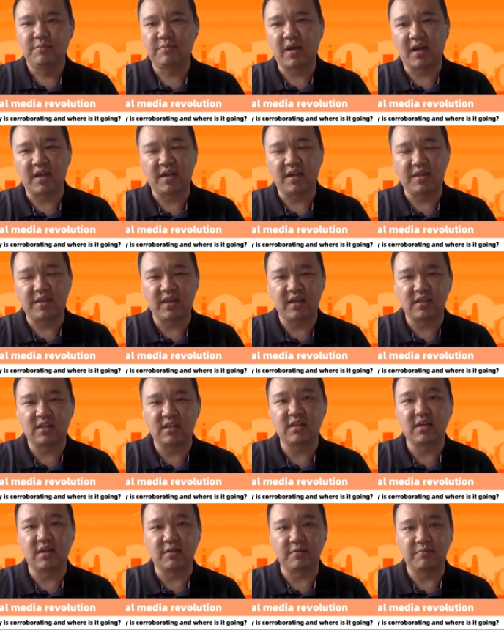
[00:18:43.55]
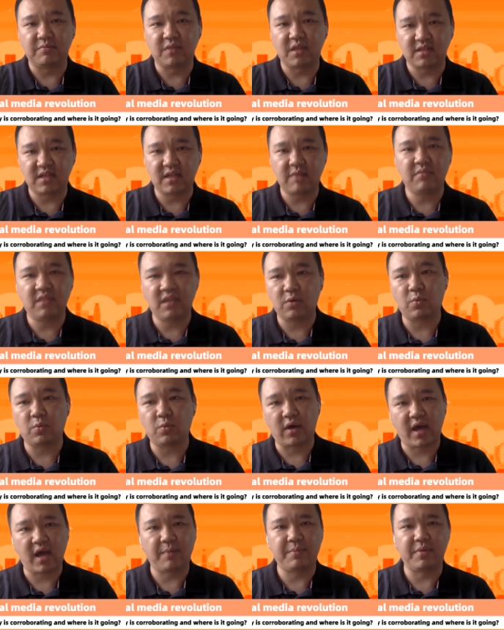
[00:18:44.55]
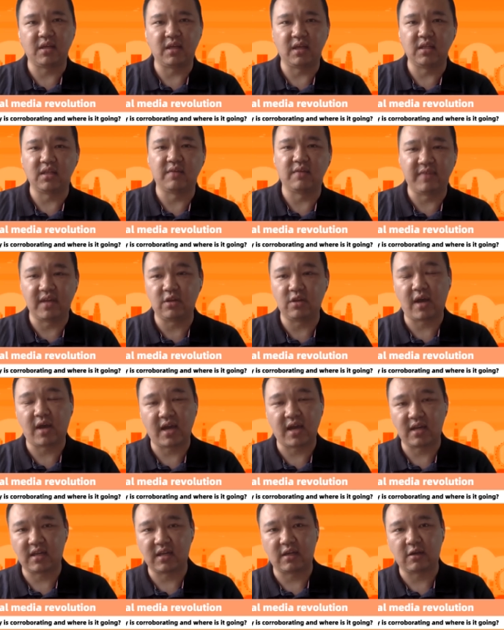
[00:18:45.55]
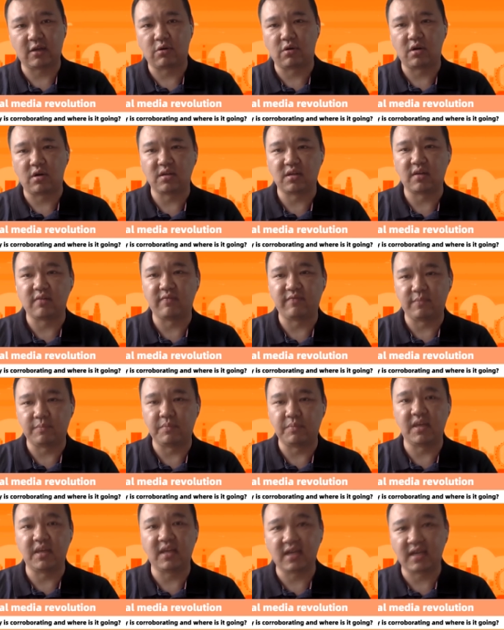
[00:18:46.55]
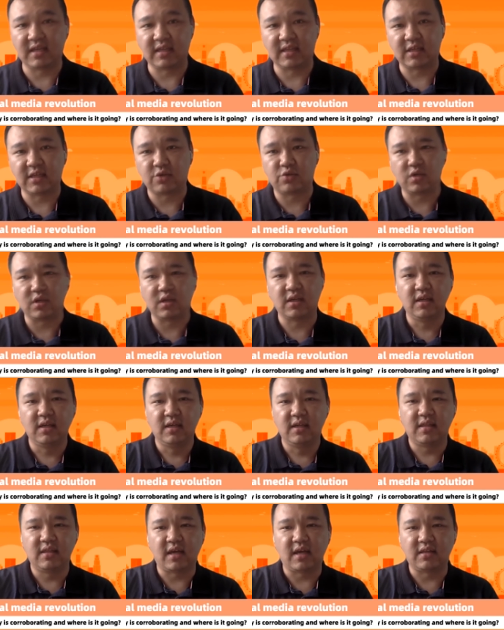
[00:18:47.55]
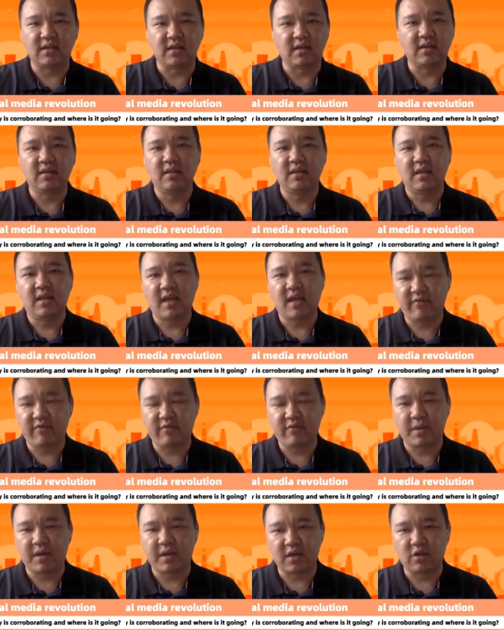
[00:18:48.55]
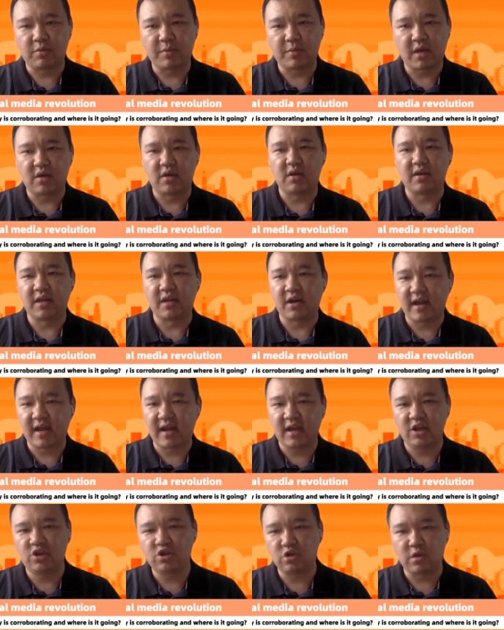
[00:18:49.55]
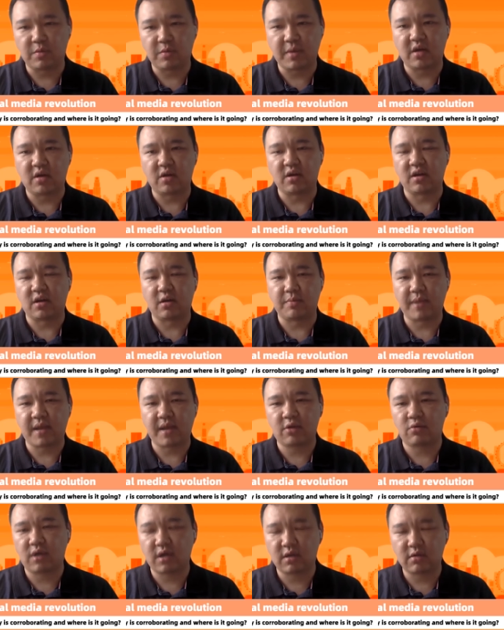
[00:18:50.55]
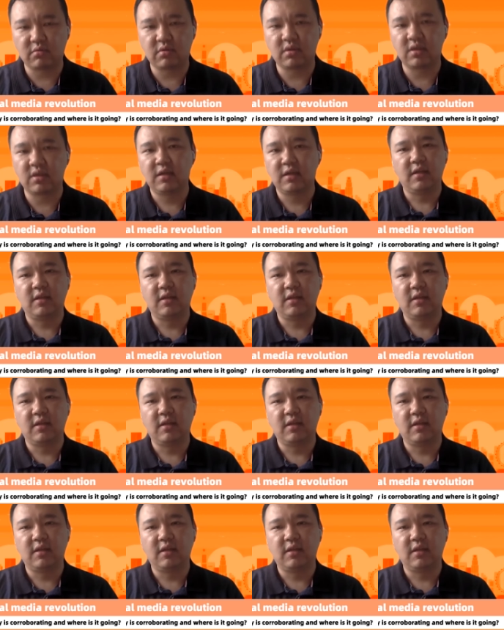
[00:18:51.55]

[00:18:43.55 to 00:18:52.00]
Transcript: But I think the, the same thing will happen in the video editing or the media industry that uh, everybody, no matter their age, no matter their background,